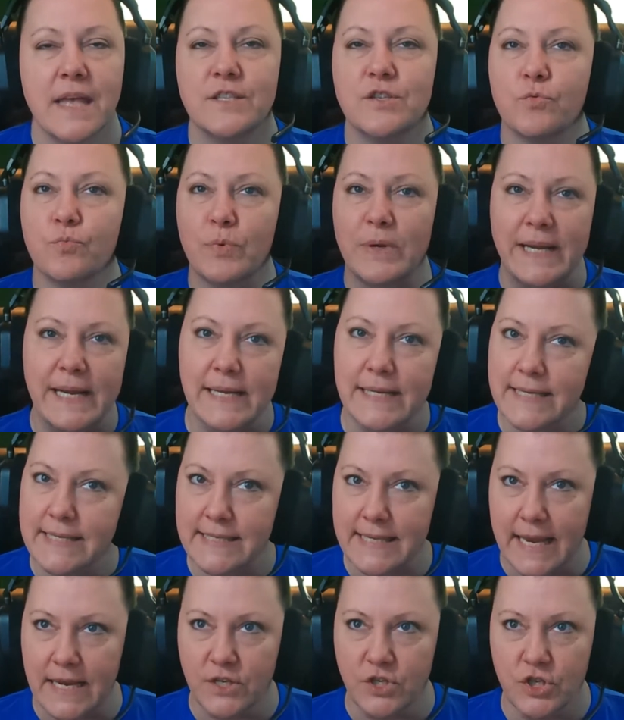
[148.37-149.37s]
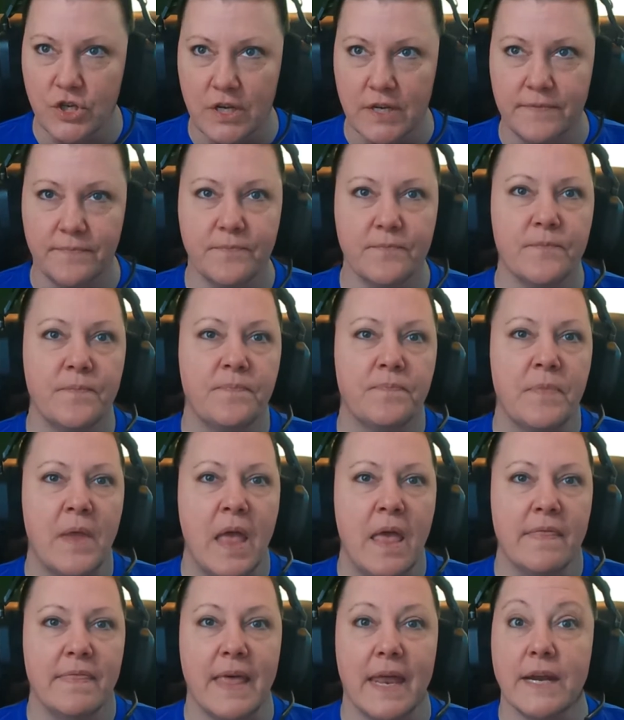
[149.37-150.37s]
it's a realization
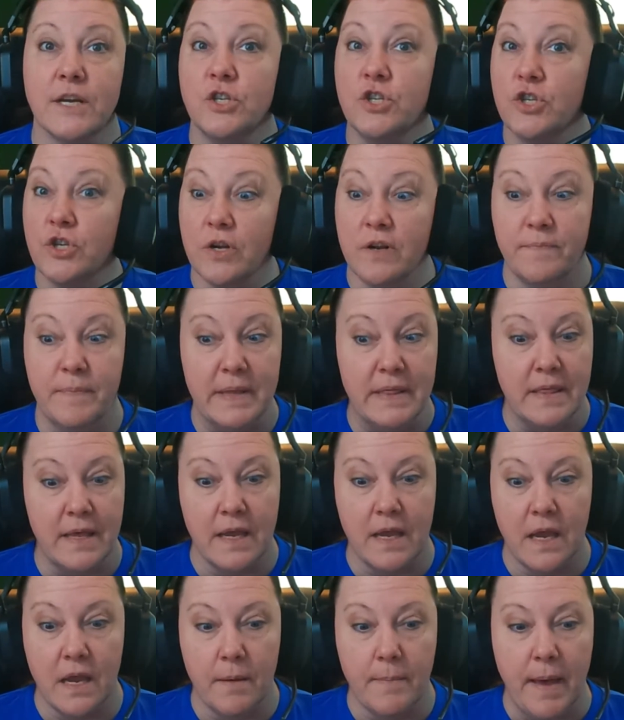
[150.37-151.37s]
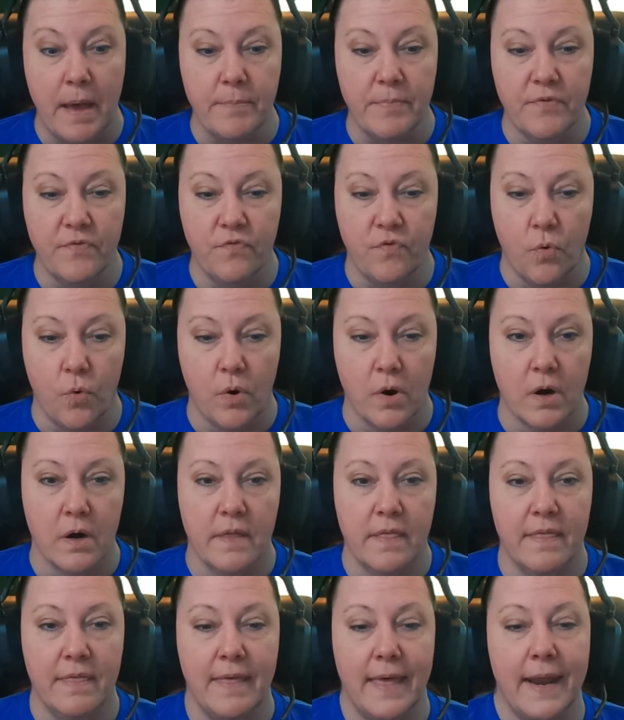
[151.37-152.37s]
that I should have been thinking about
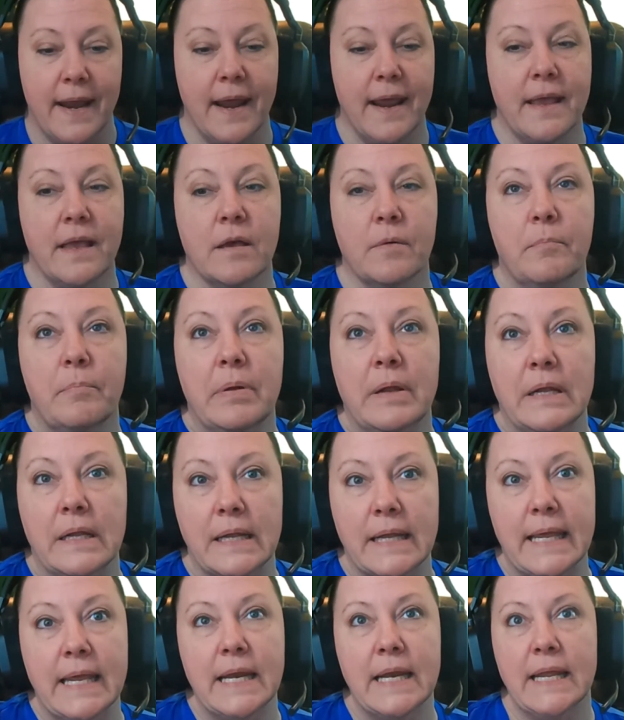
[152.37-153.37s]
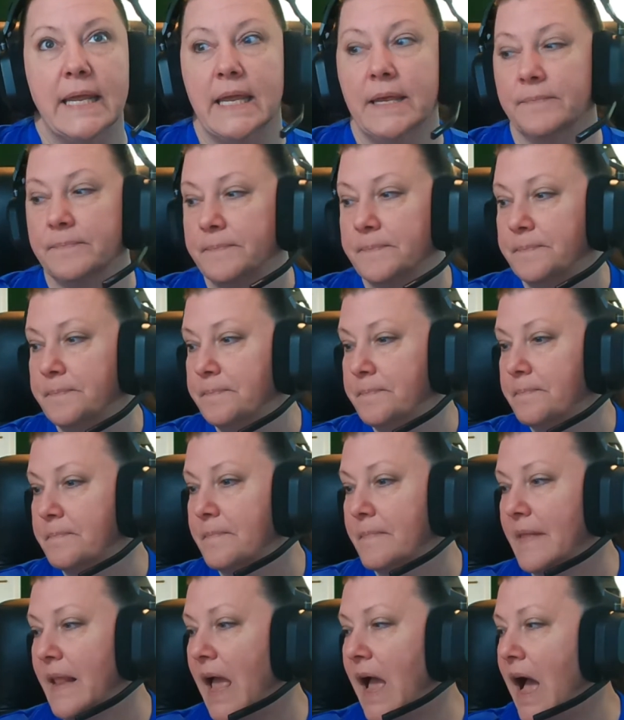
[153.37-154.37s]
before, that I completely...
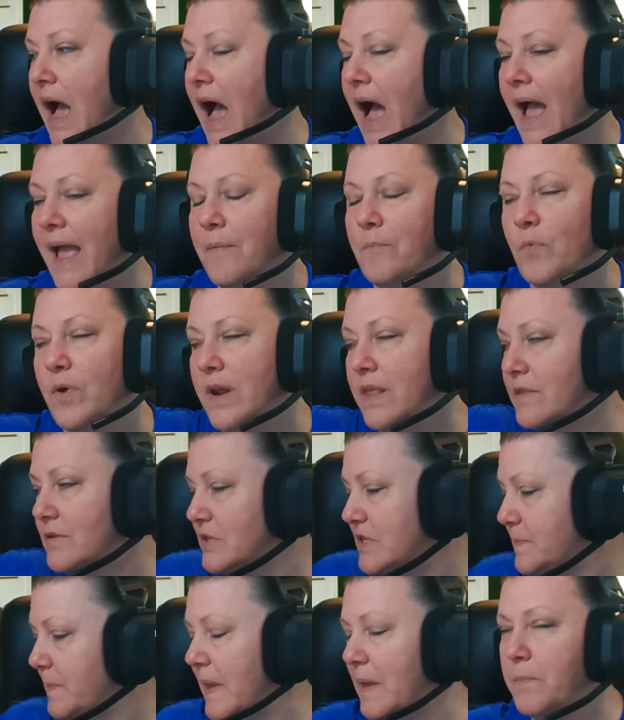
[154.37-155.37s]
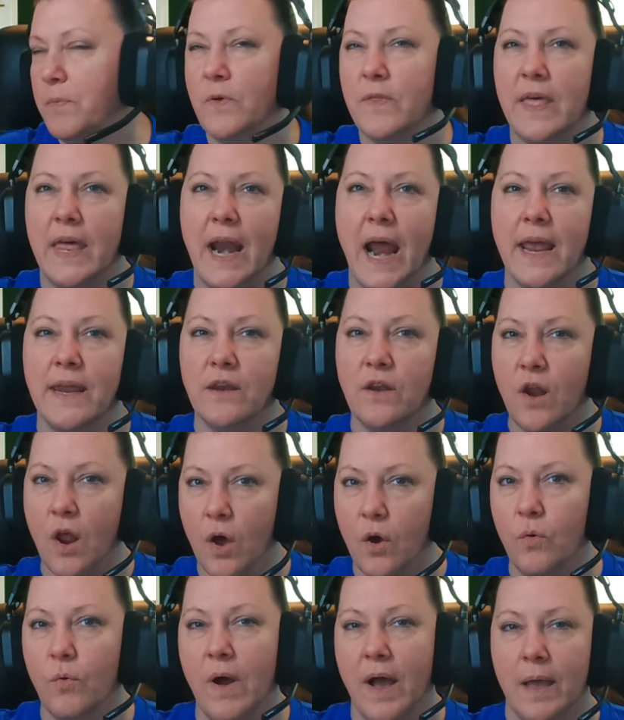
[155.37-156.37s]
I'm one of those people that I
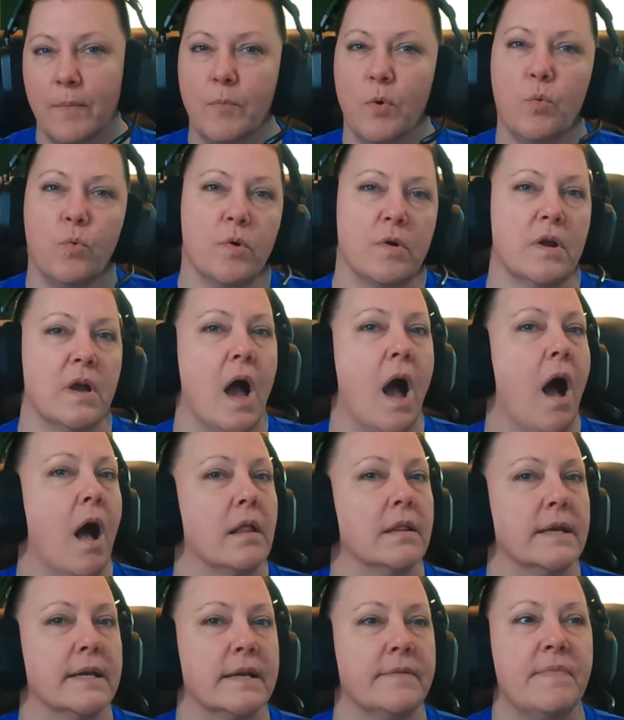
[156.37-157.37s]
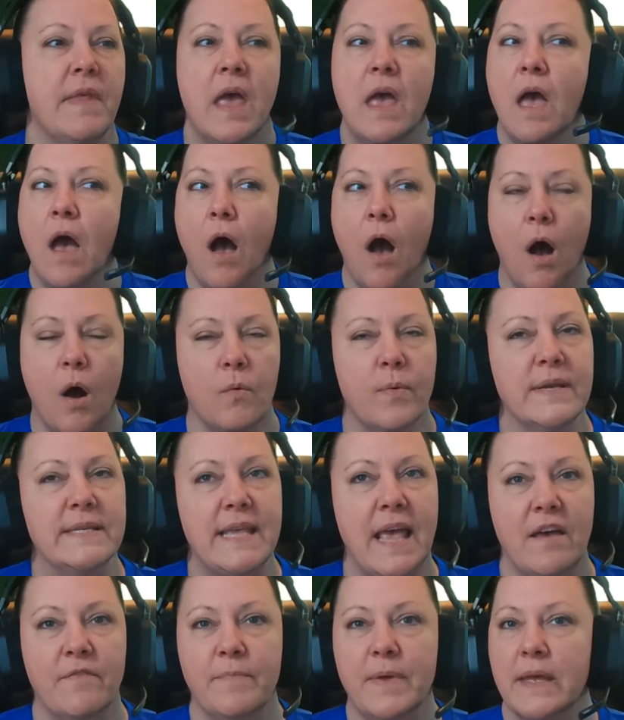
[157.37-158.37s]
know I'm a workaholic.
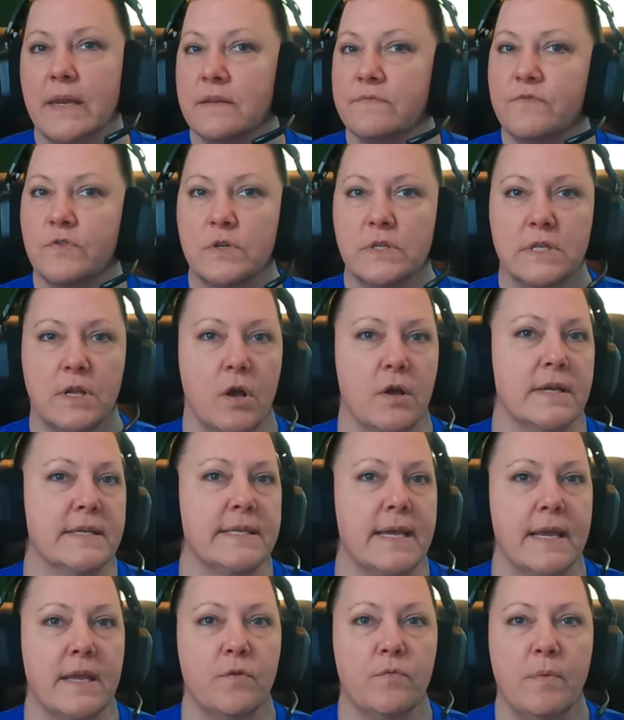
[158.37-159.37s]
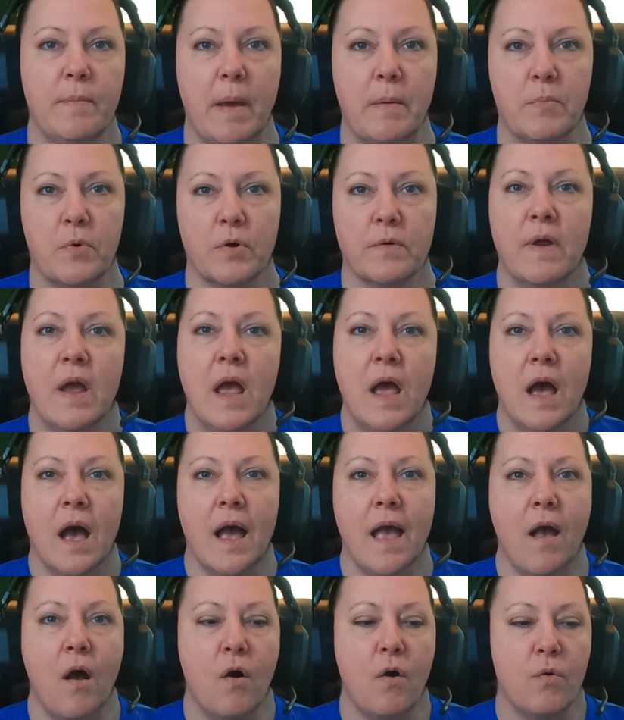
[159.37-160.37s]
Always have been for as long as I can remember.
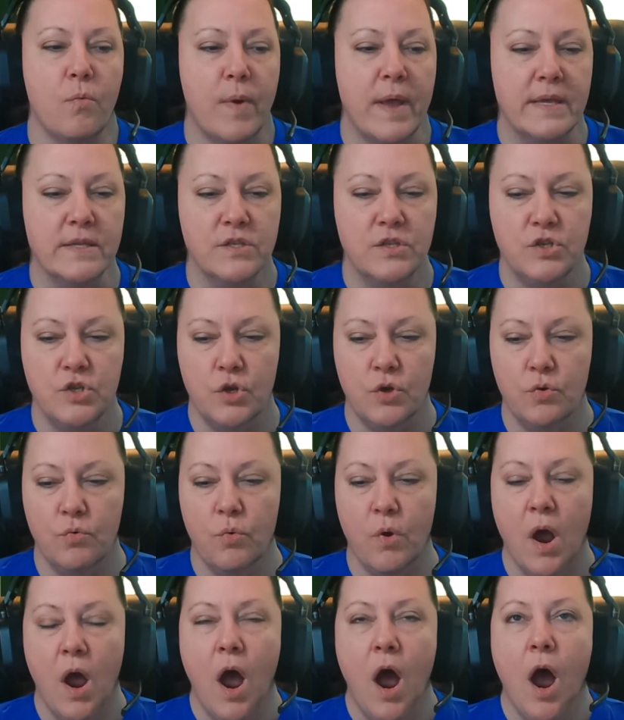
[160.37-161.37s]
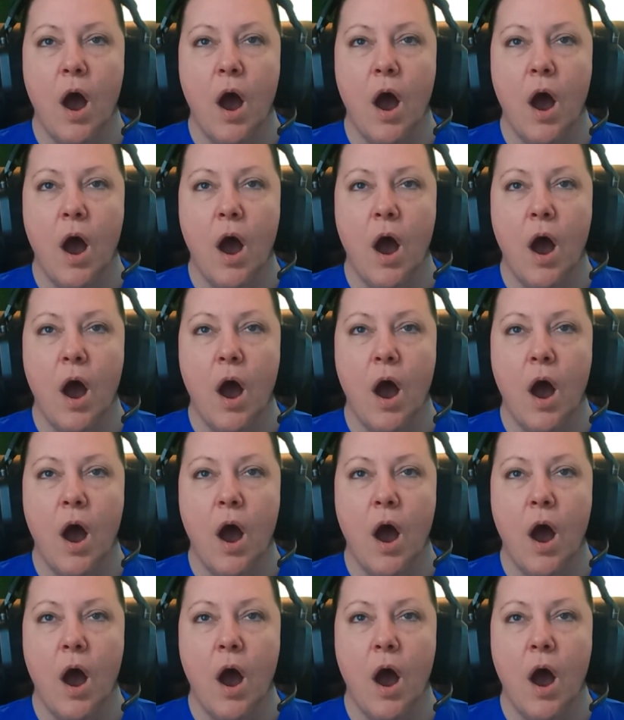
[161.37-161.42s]
I always do